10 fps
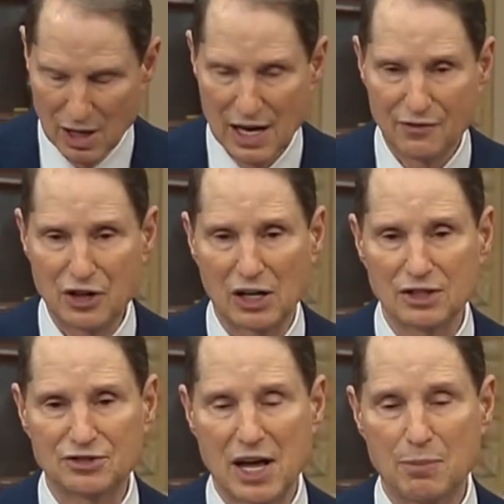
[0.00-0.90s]
If there
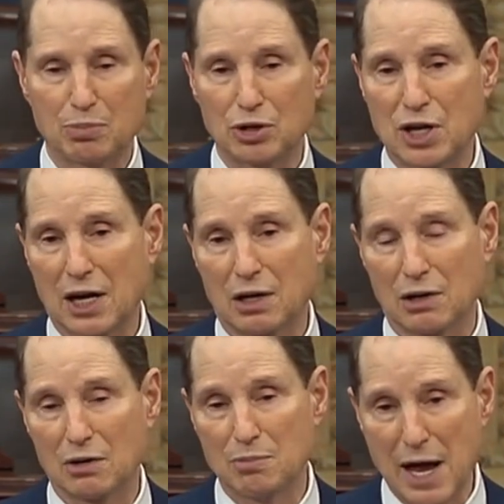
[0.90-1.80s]
is a
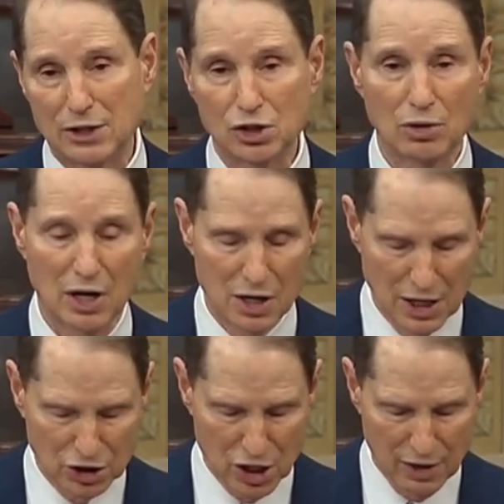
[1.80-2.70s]
particular measure, an
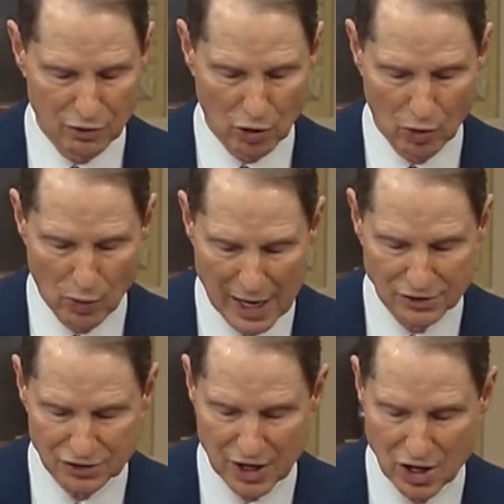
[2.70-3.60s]
initiative, or a
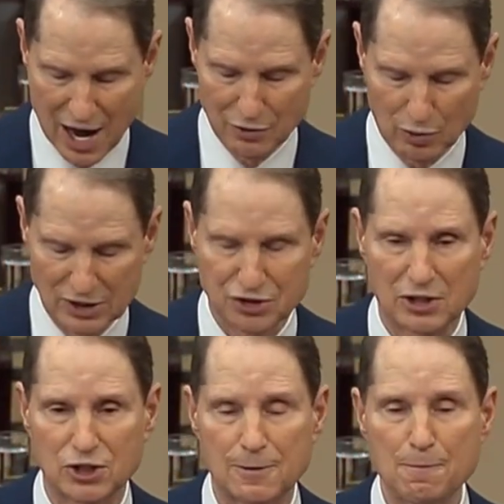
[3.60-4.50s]
race that you haven't
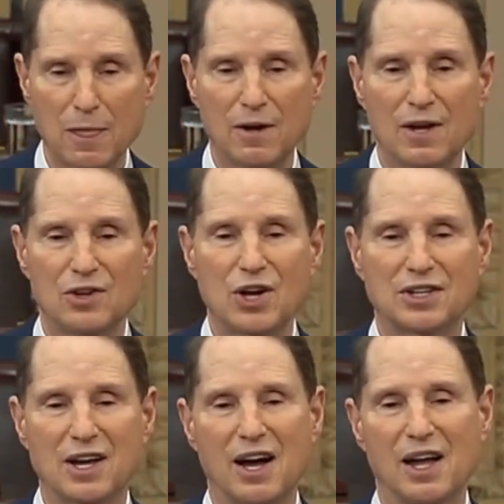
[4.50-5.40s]
researched, you
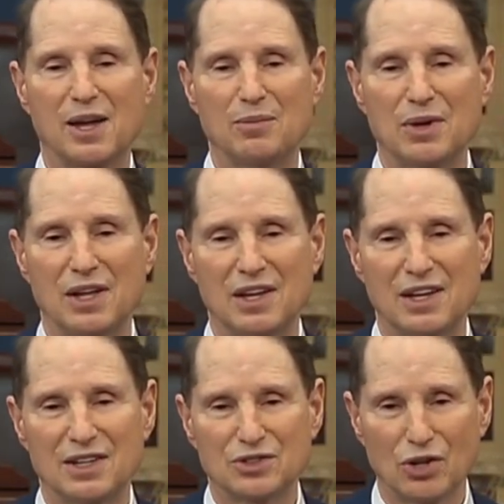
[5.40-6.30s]
get time
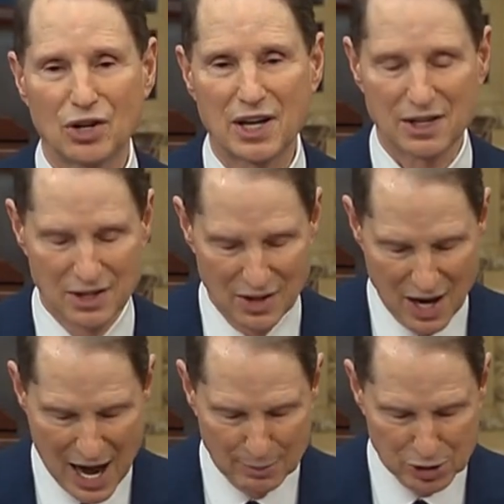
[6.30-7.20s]
to look into the
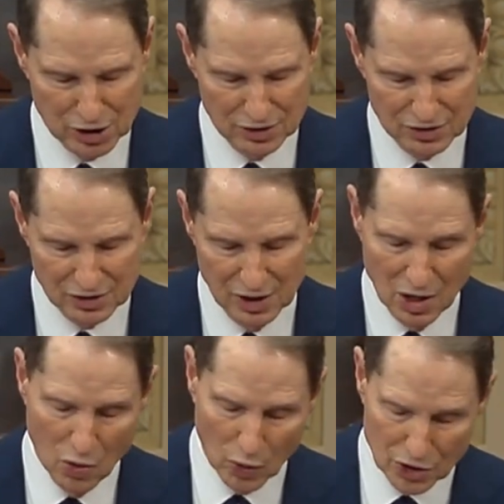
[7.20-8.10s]
options.
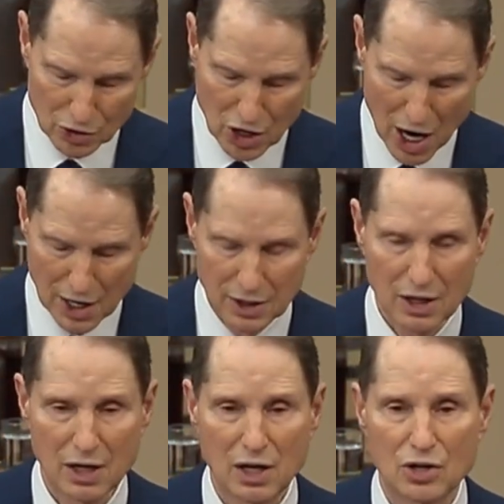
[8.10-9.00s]
When you're done,
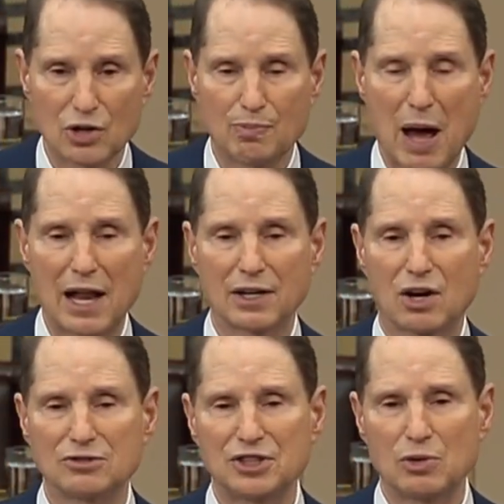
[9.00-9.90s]
your ballot
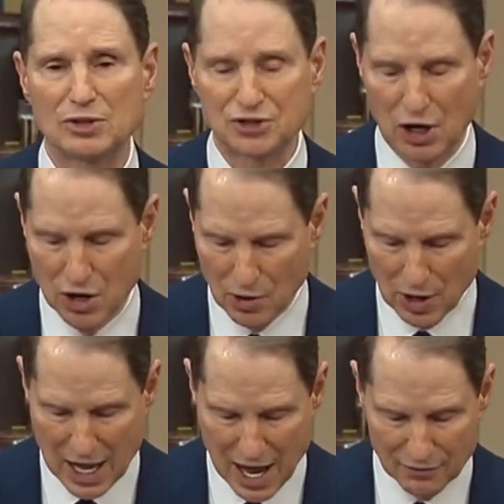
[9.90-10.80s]
goes into a
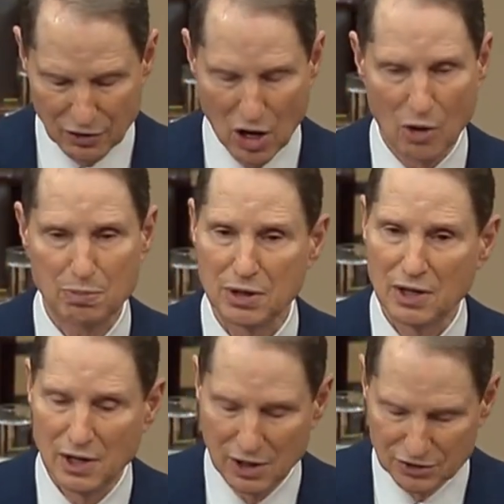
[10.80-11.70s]
security envelope,
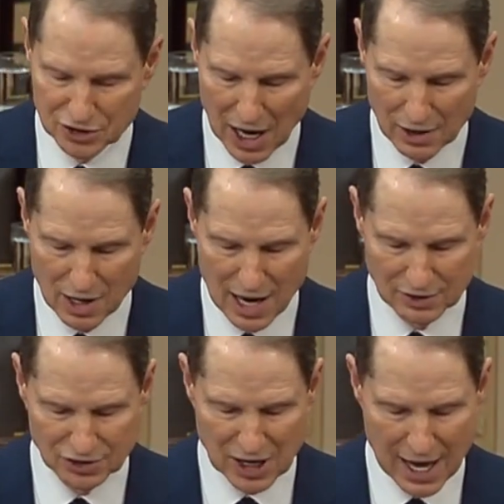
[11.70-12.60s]
you sign the
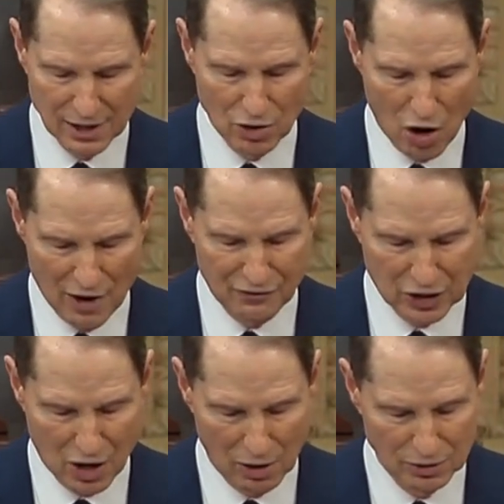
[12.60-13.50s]
outside, and off
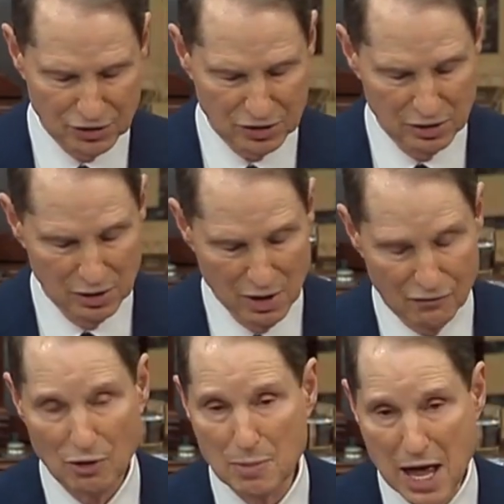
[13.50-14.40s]
it goes.
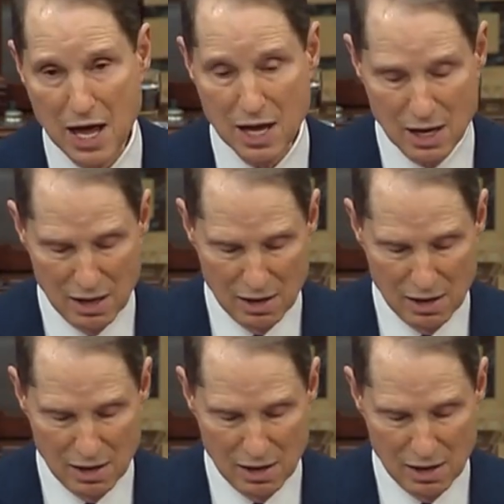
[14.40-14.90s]
For me,